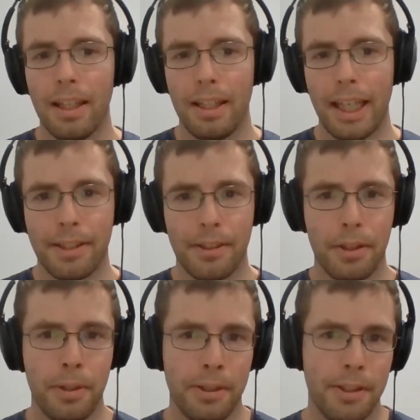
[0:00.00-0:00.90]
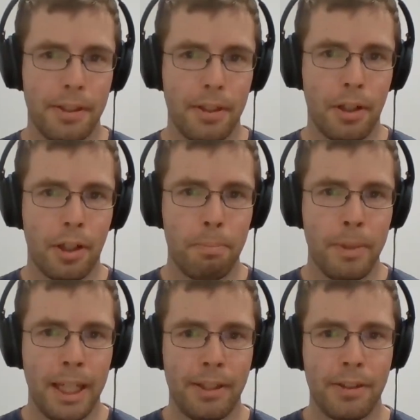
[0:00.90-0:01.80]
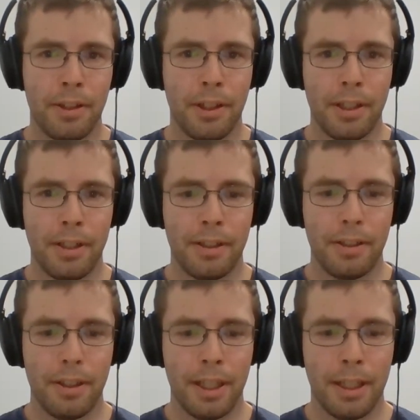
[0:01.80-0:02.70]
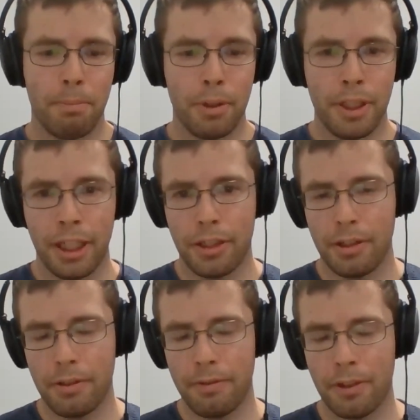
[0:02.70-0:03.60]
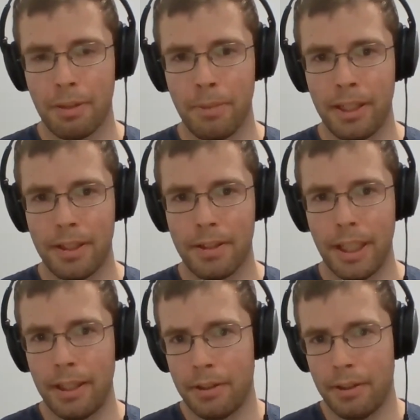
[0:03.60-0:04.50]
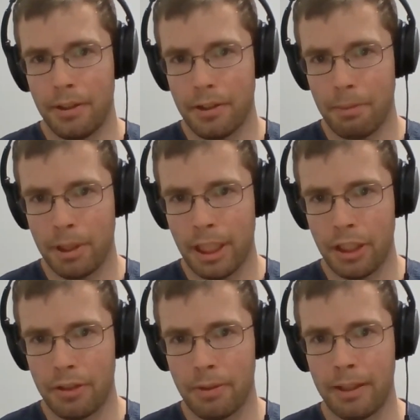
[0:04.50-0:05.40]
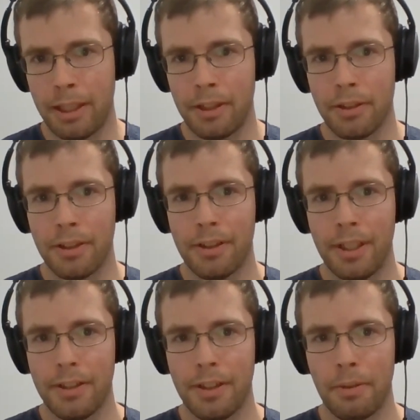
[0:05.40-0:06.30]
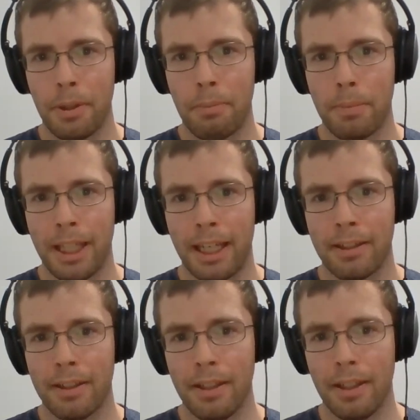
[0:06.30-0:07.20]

Yes, so this is all based on predictions from a single simulation, right, that is consistent with Planck.